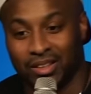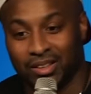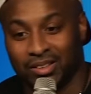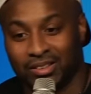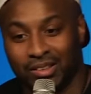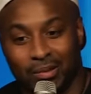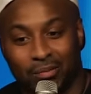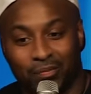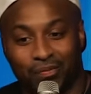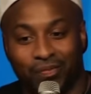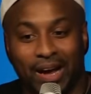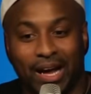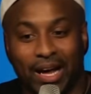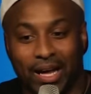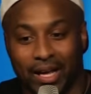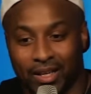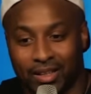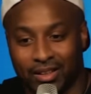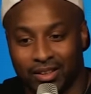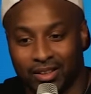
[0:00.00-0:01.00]
So I'm fine.
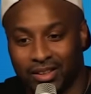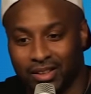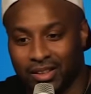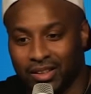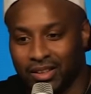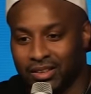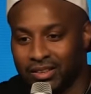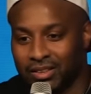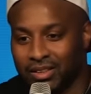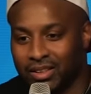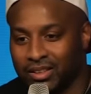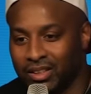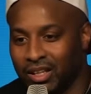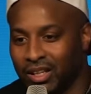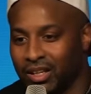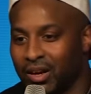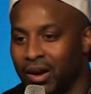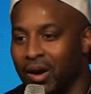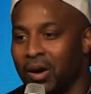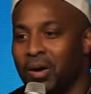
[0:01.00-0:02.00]
She's like,
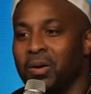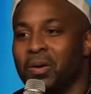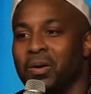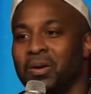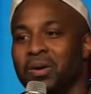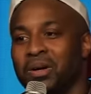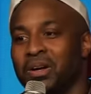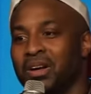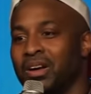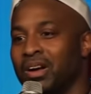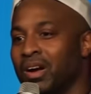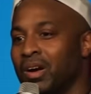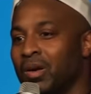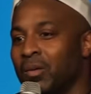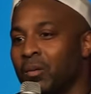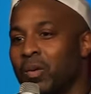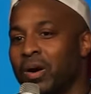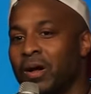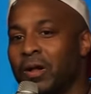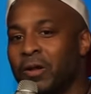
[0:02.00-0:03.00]
oh,
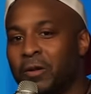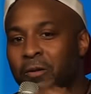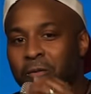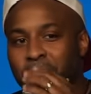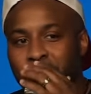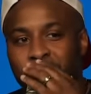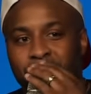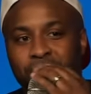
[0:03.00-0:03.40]
well,